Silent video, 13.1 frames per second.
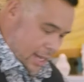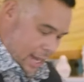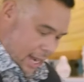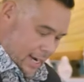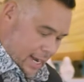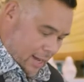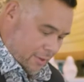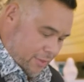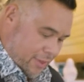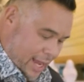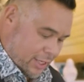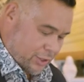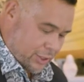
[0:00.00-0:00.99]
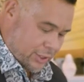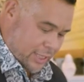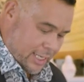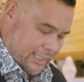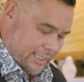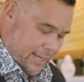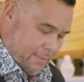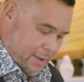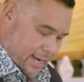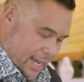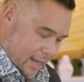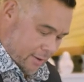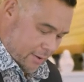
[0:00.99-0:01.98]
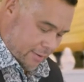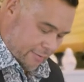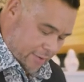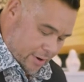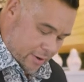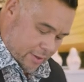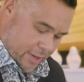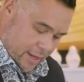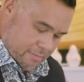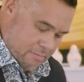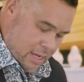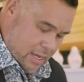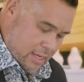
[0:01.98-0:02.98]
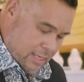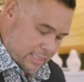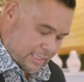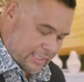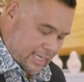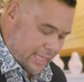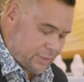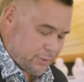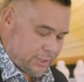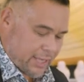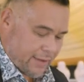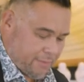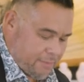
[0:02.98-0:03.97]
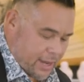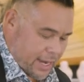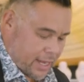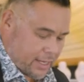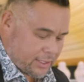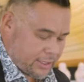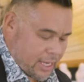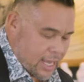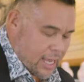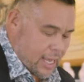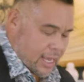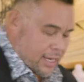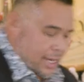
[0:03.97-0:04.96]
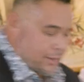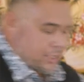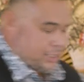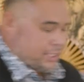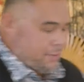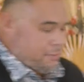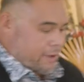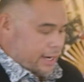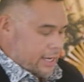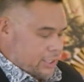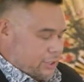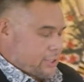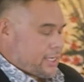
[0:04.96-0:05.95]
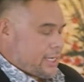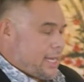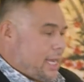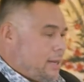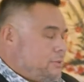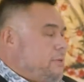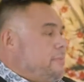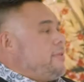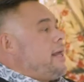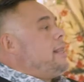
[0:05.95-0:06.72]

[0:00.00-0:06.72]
And now that's just gonna simmer now for another 6 or 7 minutes. Now the simmering is just gonna help some of that